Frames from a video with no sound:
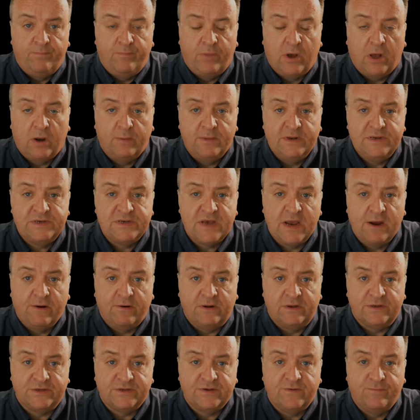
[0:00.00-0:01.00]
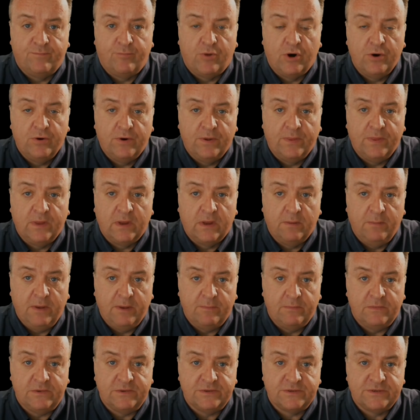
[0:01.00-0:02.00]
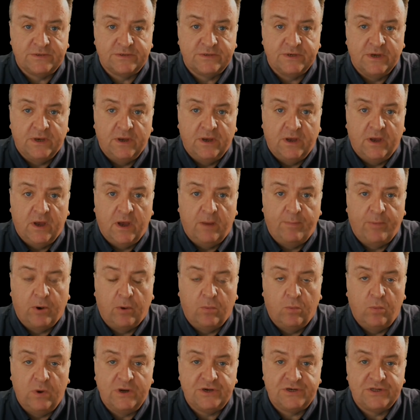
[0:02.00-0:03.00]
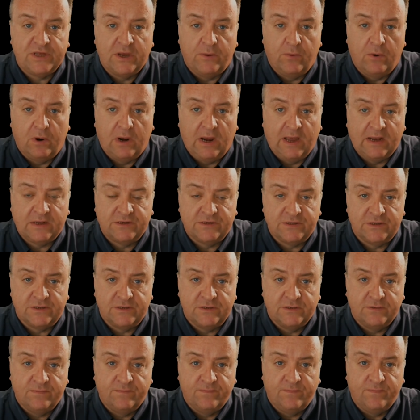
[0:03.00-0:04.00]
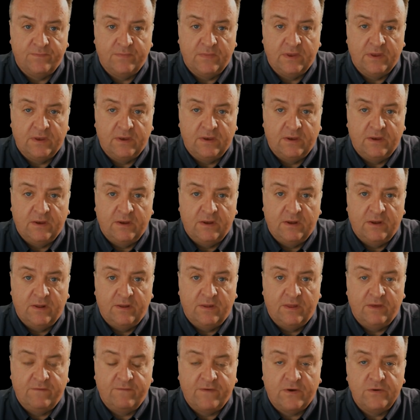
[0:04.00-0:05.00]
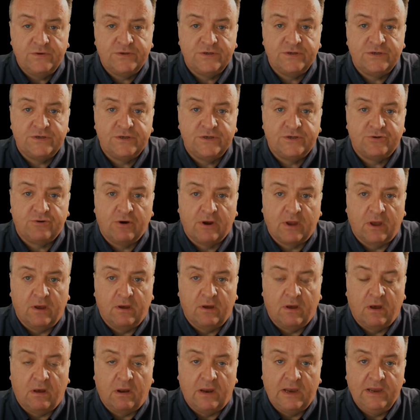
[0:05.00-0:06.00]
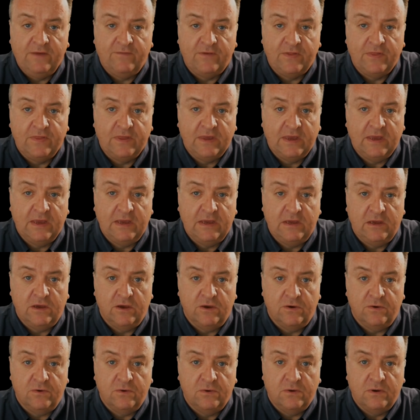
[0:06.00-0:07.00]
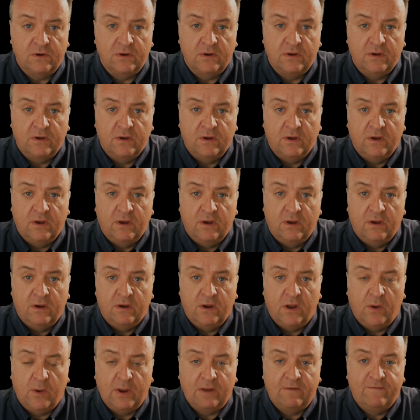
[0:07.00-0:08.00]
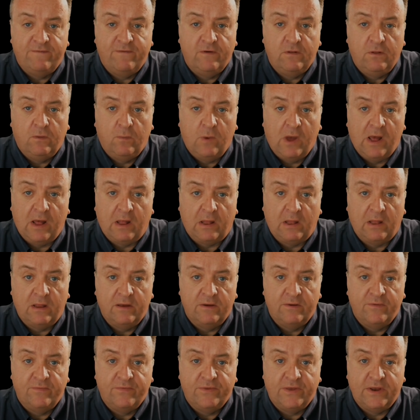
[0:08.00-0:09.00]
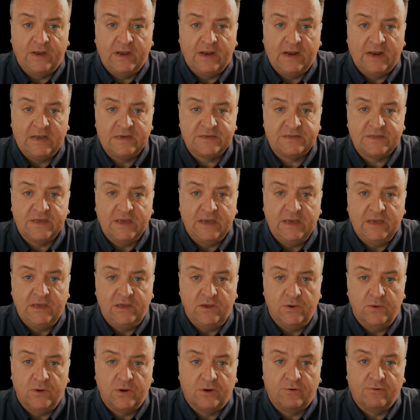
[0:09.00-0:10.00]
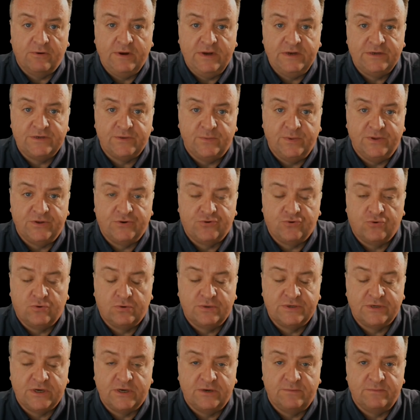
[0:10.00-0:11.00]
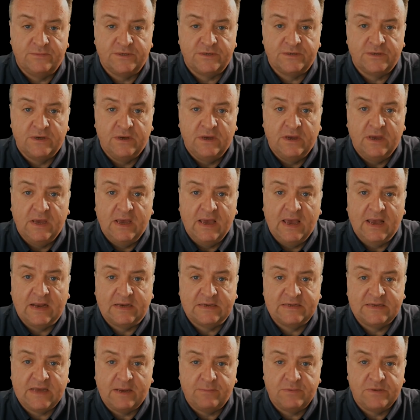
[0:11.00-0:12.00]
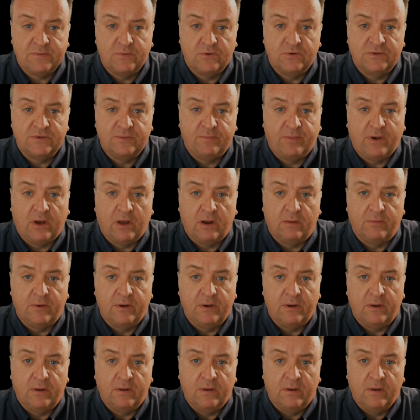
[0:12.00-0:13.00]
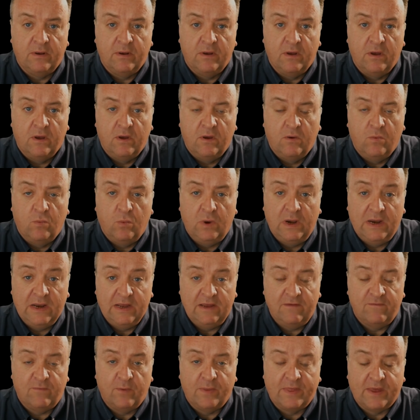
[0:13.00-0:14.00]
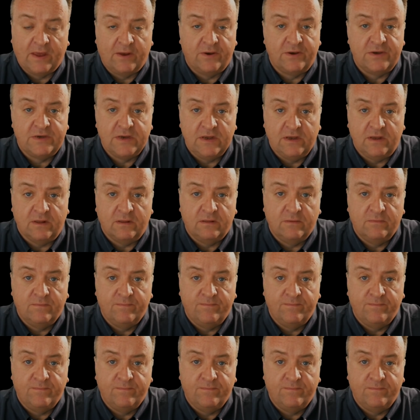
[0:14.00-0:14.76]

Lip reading: Parliamentarians have broken the commitments upon which they were elected. They voted to trigger our leaving the EU, knowing full well that unless the EU agree to withdraw terms acceptable to Parliament, we leave without a deal.